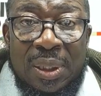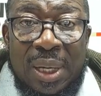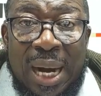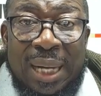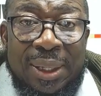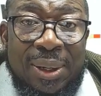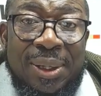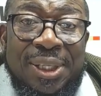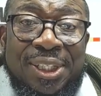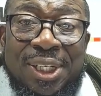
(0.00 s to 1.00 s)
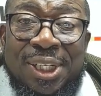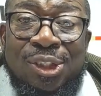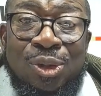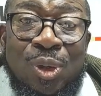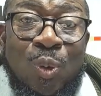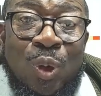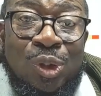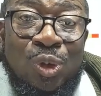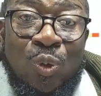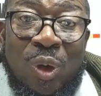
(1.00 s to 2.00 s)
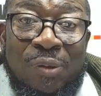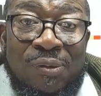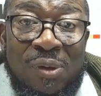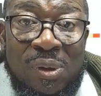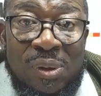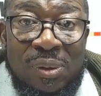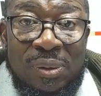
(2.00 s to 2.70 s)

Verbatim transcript: Anointing is not what you work for.